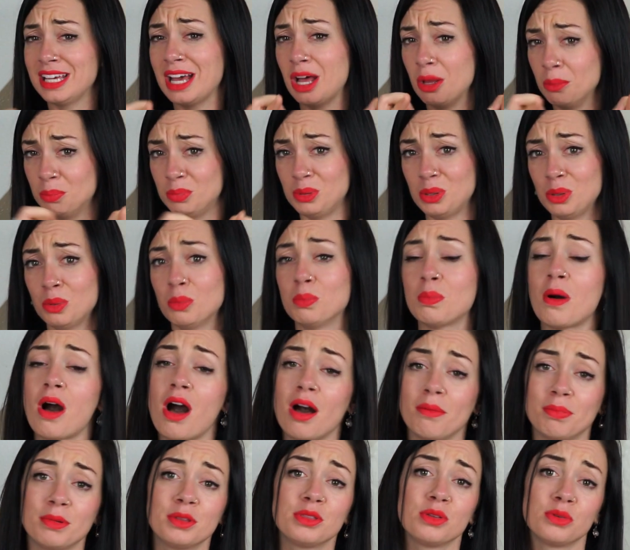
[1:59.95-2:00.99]
help you
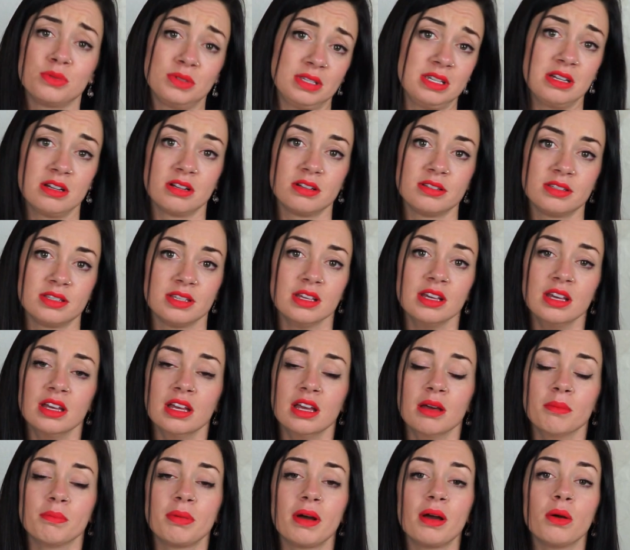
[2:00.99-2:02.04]
pop those ears.
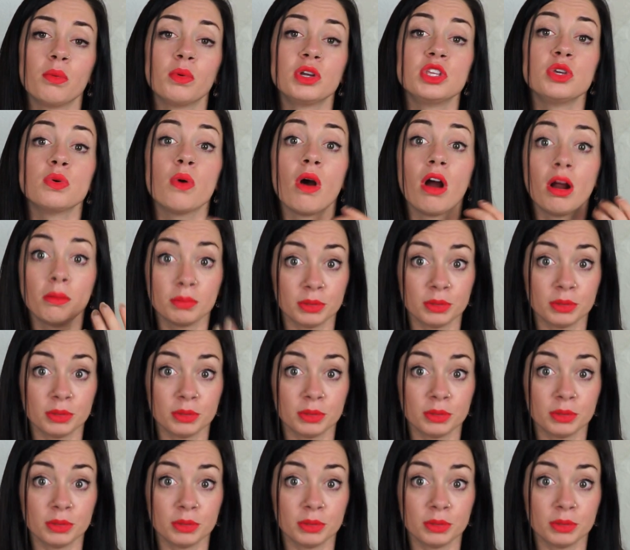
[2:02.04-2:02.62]
But when you are